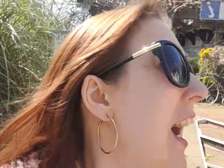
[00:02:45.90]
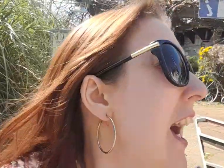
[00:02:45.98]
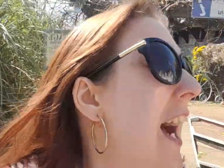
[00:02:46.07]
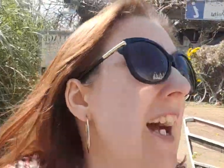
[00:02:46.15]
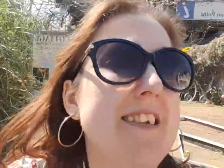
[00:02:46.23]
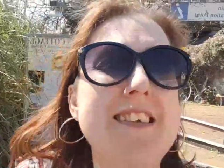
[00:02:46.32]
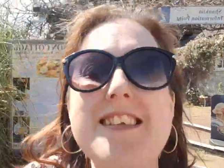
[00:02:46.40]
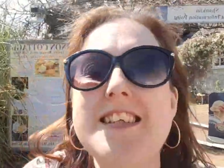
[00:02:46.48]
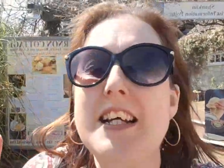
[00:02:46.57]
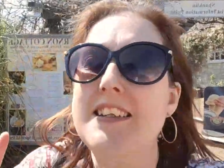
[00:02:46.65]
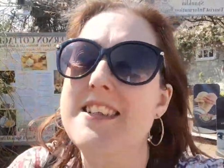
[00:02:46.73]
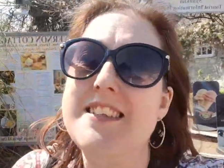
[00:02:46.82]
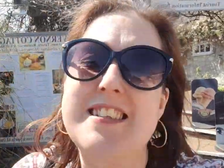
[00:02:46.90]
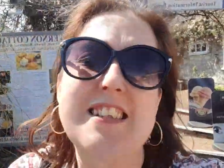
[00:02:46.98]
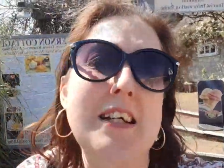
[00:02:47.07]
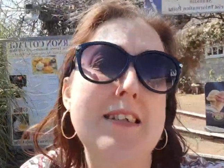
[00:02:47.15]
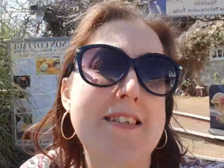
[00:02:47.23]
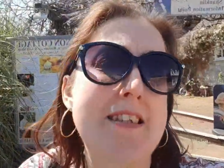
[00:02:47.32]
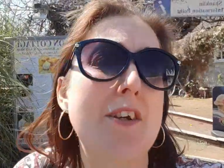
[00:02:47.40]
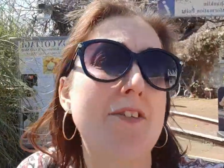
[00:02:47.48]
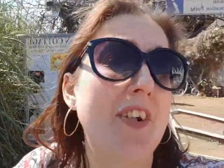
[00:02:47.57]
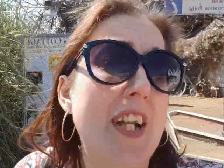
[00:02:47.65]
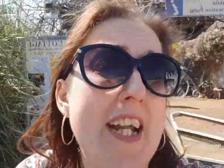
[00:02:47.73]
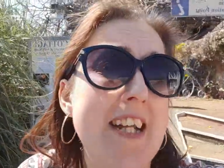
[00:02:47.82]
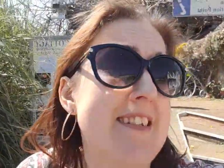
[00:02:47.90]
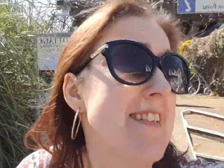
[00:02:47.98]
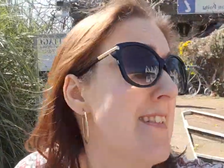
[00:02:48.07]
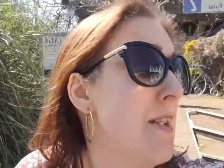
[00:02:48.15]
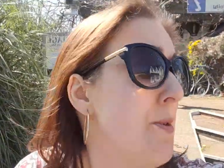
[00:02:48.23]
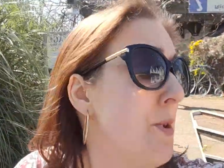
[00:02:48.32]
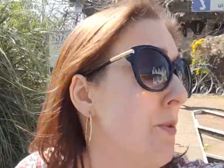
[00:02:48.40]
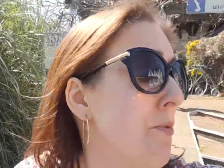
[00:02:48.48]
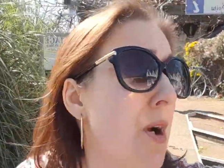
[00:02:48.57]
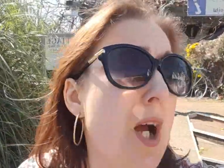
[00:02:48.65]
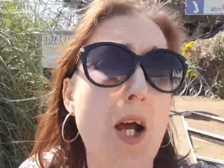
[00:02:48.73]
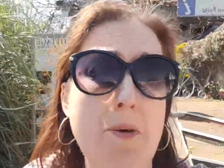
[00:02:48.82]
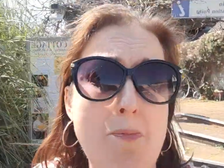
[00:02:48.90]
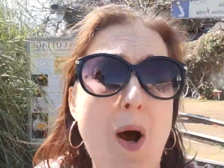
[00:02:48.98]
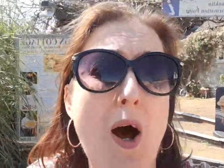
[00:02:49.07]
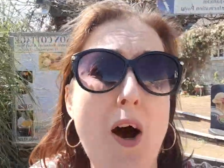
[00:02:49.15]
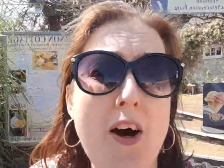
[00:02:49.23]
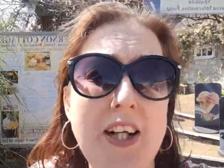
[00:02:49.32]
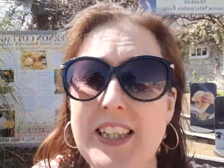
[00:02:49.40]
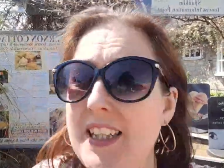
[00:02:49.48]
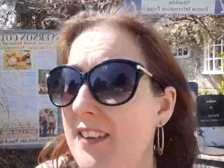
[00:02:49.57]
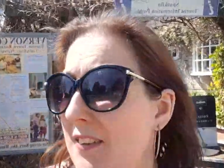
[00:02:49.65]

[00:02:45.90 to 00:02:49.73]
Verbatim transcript: and there's souvenirs to buy.